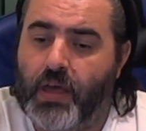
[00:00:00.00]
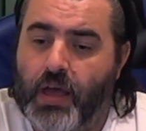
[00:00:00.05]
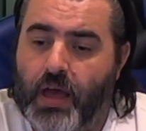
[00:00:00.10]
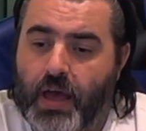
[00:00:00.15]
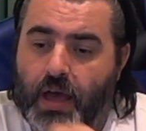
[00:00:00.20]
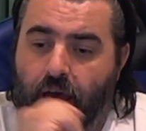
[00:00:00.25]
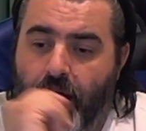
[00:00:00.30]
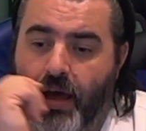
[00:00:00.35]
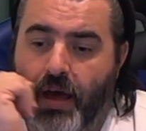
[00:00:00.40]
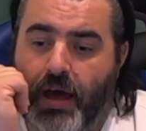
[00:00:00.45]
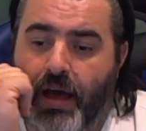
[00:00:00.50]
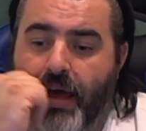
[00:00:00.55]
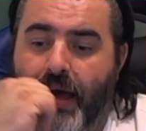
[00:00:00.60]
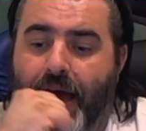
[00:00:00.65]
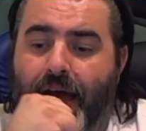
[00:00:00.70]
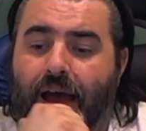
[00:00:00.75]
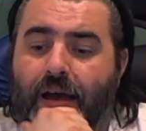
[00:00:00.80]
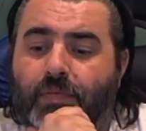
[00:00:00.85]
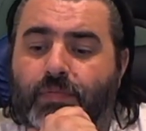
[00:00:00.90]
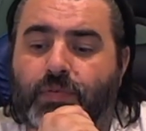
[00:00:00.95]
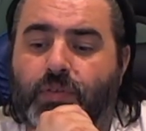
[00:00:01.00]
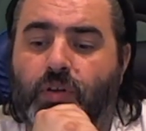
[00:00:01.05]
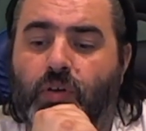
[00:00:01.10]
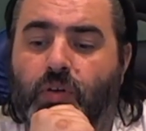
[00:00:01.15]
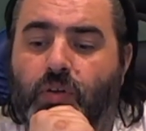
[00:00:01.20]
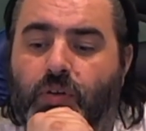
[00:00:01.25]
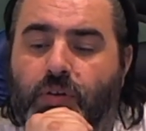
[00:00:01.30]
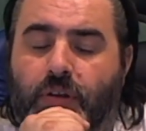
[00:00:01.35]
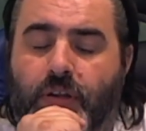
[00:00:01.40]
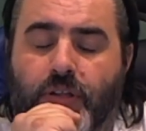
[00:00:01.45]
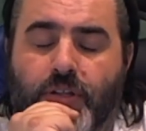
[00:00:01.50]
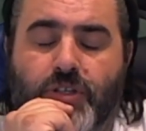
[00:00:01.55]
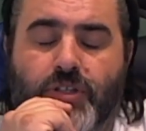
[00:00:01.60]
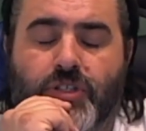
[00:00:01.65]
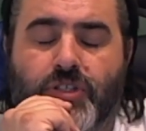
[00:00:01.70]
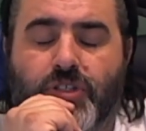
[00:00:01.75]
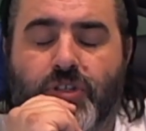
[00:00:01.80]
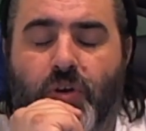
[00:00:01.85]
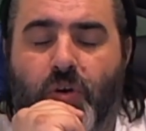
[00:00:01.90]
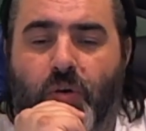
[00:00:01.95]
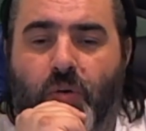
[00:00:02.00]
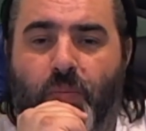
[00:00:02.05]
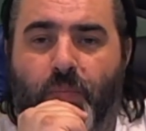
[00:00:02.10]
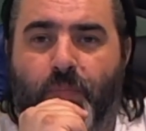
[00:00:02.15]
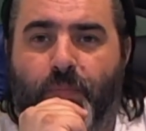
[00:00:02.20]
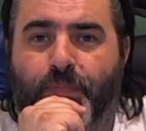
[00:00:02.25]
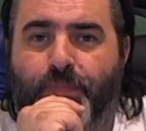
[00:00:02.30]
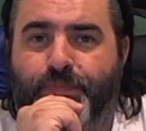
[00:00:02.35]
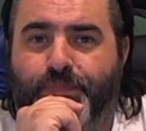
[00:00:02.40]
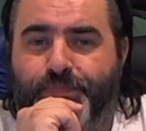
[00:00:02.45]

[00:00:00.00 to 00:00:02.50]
I have done some